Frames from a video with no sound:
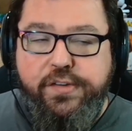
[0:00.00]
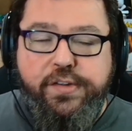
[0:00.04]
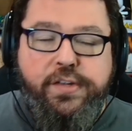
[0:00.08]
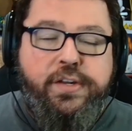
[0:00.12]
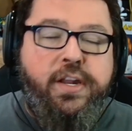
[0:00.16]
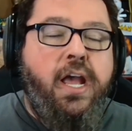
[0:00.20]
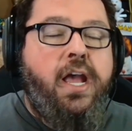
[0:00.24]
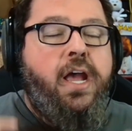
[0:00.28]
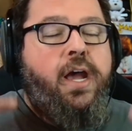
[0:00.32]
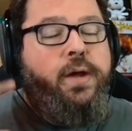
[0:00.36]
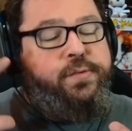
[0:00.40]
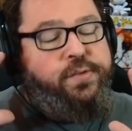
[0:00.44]
And
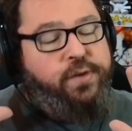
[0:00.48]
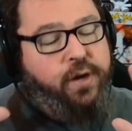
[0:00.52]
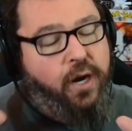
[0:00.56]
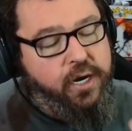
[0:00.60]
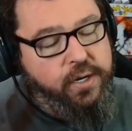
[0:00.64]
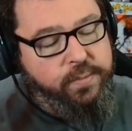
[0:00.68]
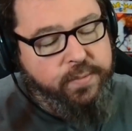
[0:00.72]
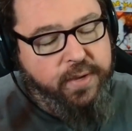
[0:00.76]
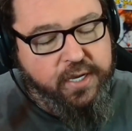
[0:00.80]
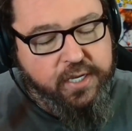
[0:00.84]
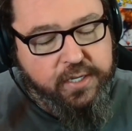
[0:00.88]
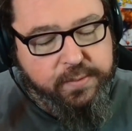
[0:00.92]
sorry to
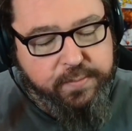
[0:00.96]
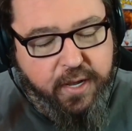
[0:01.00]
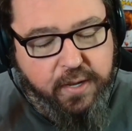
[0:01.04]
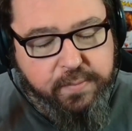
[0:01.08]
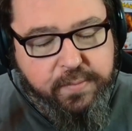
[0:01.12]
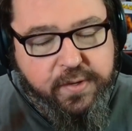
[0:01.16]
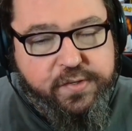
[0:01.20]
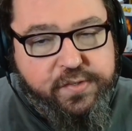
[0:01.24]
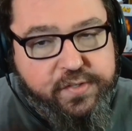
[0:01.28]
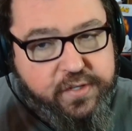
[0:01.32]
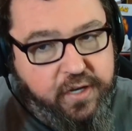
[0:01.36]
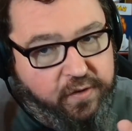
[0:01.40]
make it about
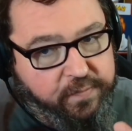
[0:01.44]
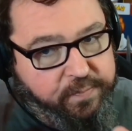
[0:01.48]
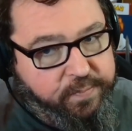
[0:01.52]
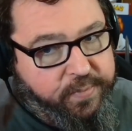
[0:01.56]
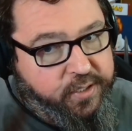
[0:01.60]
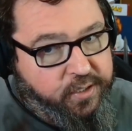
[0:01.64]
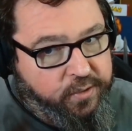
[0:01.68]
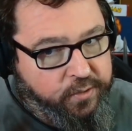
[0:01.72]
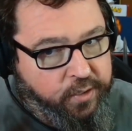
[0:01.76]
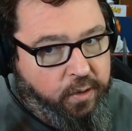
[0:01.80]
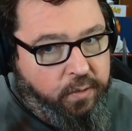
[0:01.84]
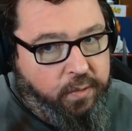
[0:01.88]
myself, but
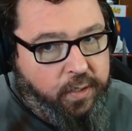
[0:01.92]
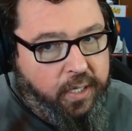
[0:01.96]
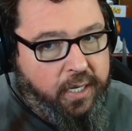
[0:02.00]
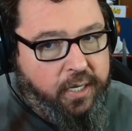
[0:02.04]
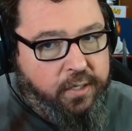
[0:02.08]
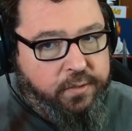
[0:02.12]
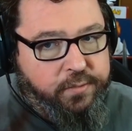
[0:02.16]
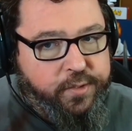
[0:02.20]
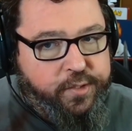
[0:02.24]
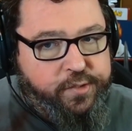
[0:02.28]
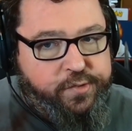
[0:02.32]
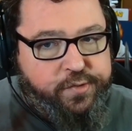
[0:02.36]
you know I
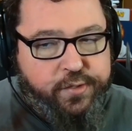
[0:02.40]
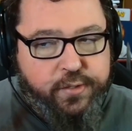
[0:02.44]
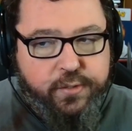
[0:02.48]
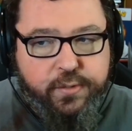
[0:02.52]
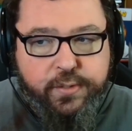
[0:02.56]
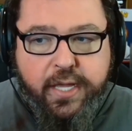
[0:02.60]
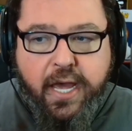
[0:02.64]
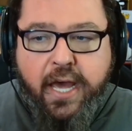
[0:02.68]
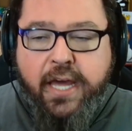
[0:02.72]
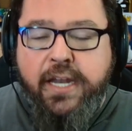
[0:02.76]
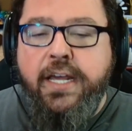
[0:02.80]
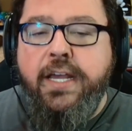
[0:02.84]
always do
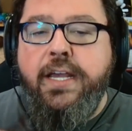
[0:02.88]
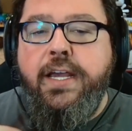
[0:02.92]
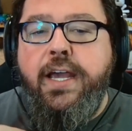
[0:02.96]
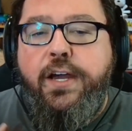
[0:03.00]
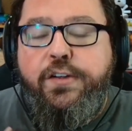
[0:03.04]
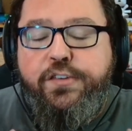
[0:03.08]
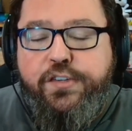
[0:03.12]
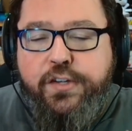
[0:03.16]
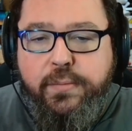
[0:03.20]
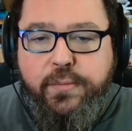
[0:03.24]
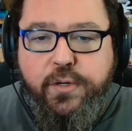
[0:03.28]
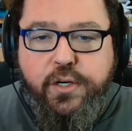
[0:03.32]
that as
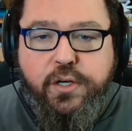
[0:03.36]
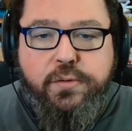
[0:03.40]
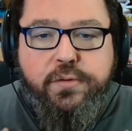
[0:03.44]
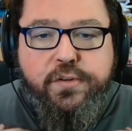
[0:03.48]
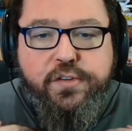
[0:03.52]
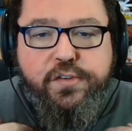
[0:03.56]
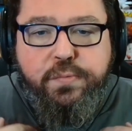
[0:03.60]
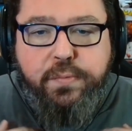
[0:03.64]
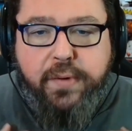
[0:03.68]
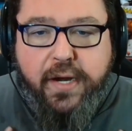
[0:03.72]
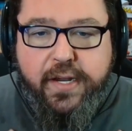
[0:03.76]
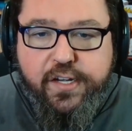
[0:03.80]
someone who was
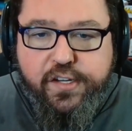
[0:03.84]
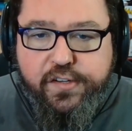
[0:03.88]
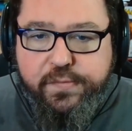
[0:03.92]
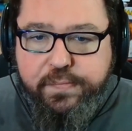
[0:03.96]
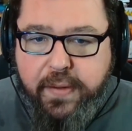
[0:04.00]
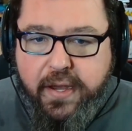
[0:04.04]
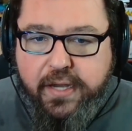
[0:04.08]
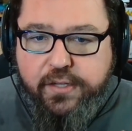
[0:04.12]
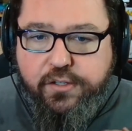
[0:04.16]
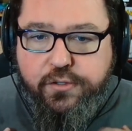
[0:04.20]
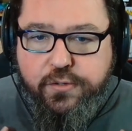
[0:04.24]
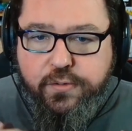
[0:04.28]
raised
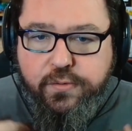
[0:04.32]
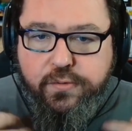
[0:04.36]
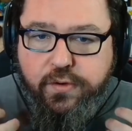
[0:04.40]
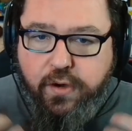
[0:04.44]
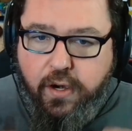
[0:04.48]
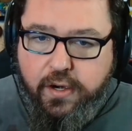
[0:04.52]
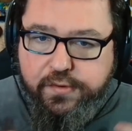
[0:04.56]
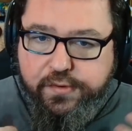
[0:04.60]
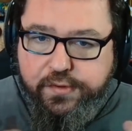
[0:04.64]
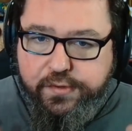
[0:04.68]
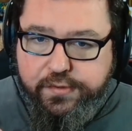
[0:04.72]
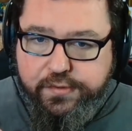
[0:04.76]
by two
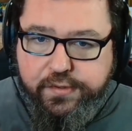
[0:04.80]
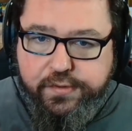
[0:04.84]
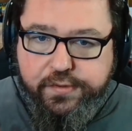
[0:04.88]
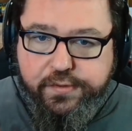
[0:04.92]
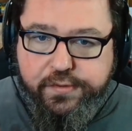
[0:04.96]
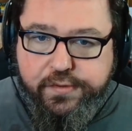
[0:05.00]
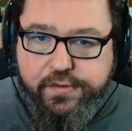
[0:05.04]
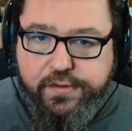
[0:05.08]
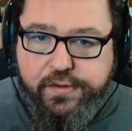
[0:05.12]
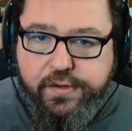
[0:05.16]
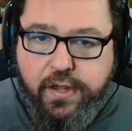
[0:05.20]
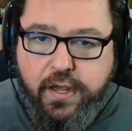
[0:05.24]

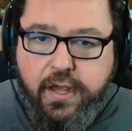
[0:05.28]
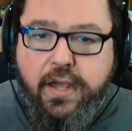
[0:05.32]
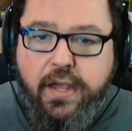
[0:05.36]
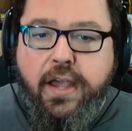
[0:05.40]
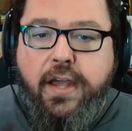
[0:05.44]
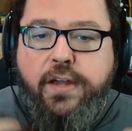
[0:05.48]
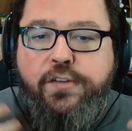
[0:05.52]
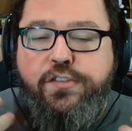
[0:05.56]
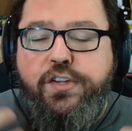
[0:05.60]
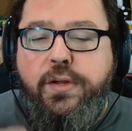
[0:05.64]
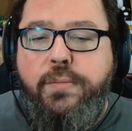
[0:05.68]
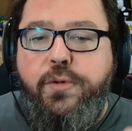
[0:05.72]
narcissists
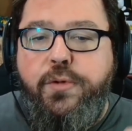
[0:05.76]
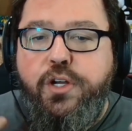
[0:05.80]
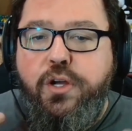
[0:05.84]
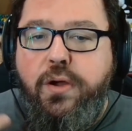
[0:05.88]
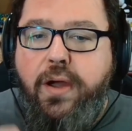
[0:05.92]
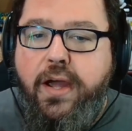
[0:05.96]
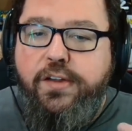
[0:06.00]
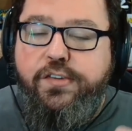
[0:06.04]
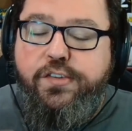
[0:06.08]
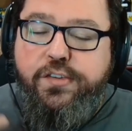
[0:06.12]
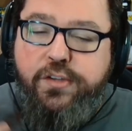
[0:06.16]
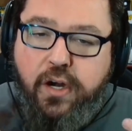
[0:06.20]
and someone who
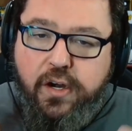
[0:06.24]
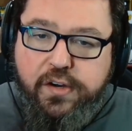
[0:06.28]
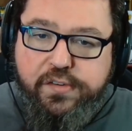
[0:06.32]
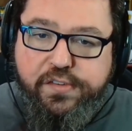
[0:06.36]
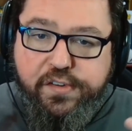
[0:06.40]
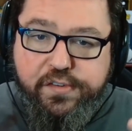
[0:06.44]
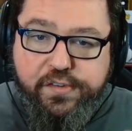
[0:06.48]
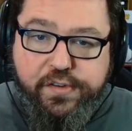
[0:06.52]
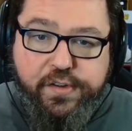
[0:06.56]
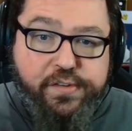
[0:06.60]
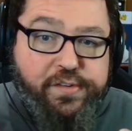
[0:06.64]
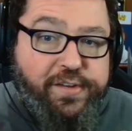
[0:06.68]
has
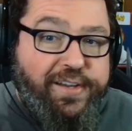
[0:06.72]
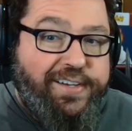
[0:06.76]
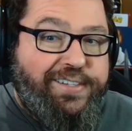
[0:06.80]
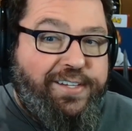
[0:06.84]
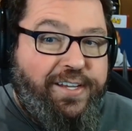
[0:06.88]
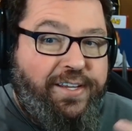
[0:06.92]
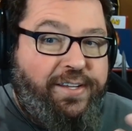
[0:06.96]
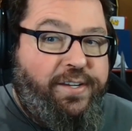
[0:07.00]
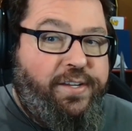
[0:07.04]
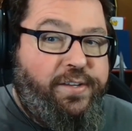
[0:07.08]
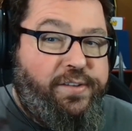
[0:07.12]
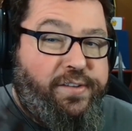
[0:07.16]
narcissistic
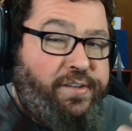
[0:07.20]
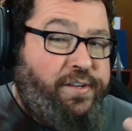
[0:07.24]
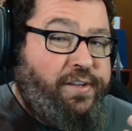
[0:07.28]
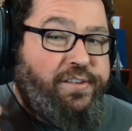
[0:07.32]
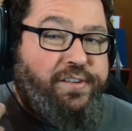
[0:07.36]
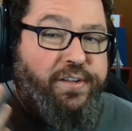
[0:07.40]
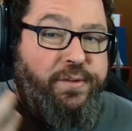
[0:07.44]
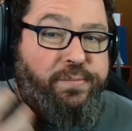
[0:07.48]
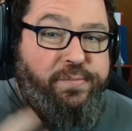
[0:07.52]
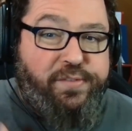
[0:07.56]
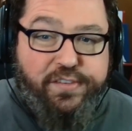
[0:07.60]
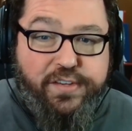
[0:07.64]
tendencies
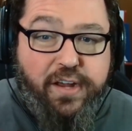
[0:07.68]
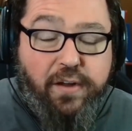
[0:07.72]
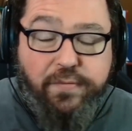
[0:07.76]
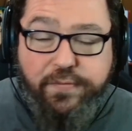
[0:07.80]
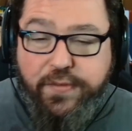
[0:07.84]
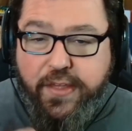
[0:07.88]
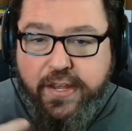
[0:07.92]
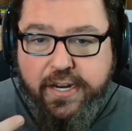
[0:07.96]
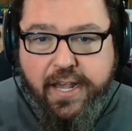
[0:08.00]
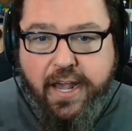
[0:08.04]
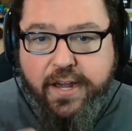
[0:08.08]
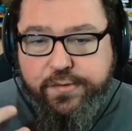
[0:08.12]
himself
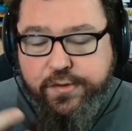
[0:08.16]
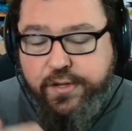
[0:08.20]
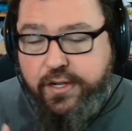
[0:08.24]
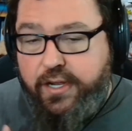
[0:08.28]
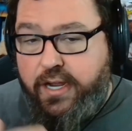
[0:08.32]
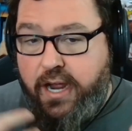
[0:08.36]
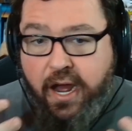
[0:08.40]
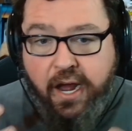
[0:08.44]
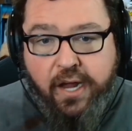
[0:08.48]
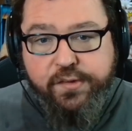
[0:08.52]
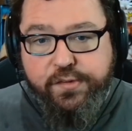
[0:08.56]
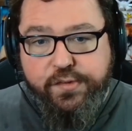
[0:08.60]
that he has to
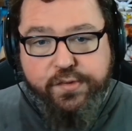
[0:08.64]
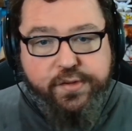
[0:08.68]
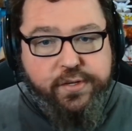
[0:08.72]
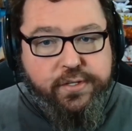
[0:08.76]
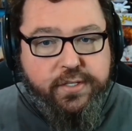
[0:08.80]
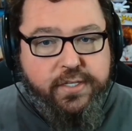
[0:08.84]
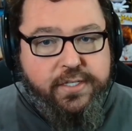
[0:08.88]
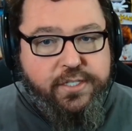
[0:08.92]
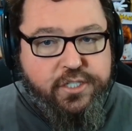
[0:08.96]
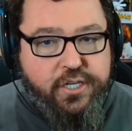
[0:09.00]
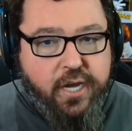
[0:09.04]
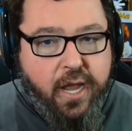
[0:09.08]

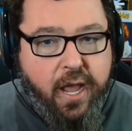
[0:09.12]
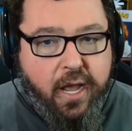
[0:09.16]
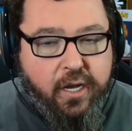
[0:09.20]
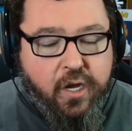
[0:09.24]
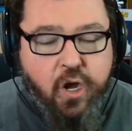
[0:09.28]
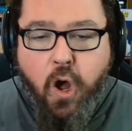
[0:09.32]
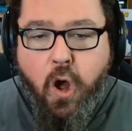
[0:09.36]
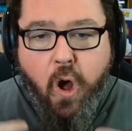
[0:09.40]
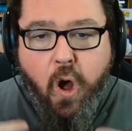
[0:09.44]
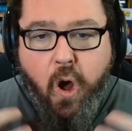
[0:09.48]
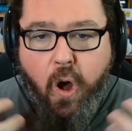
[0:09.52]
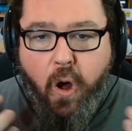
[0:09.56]
constantly check
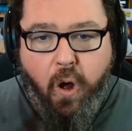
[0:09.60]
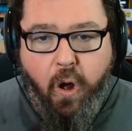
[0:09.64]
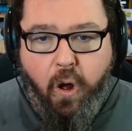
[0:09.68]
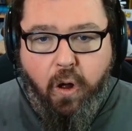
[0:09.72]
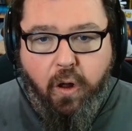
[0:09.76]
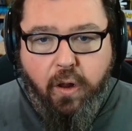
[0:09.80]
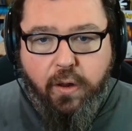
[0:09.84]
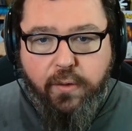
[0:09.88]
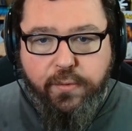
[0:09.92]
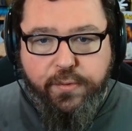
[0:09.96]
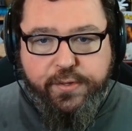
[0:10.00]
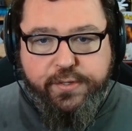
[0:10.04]

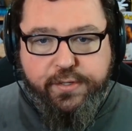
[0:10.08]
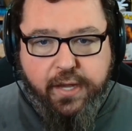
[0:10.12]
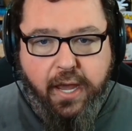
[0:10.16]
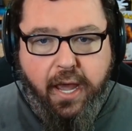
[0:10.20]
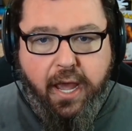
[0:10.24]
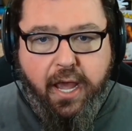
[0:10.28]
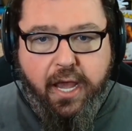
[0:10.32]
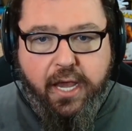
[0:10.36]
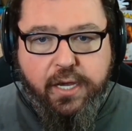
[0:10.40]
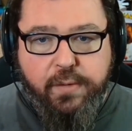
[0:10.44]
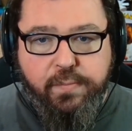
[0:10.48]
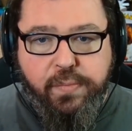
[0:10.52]
all the
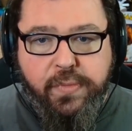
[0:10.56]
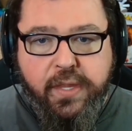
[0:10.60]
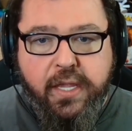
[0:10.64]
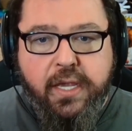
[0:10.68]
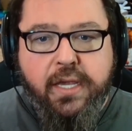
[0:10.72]
time.